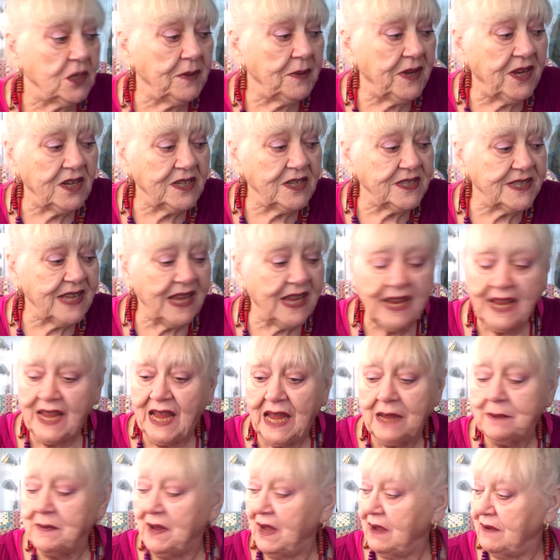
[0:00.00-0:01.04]
because they
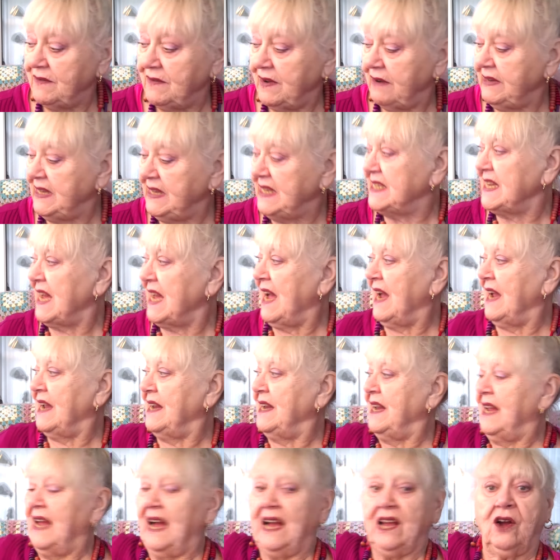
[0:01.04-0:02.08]
came out very
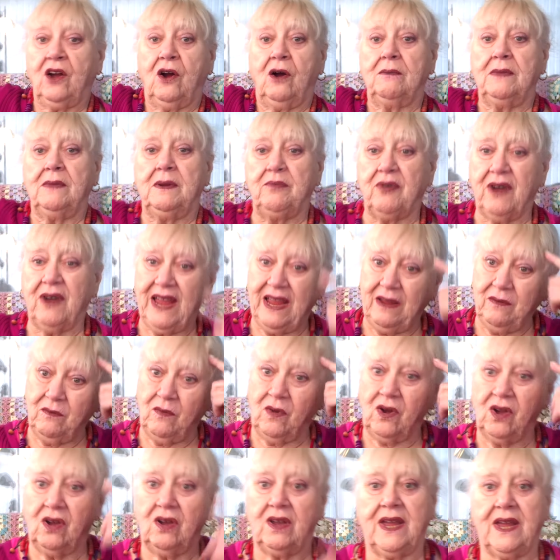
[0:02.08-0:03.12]
tiny, I got my brain
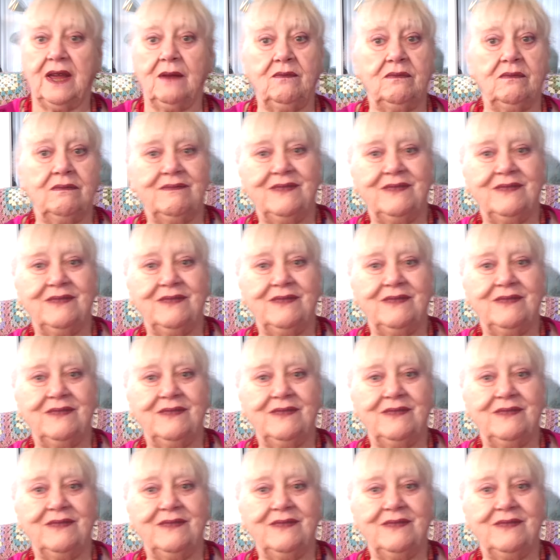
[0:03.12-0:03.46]
working,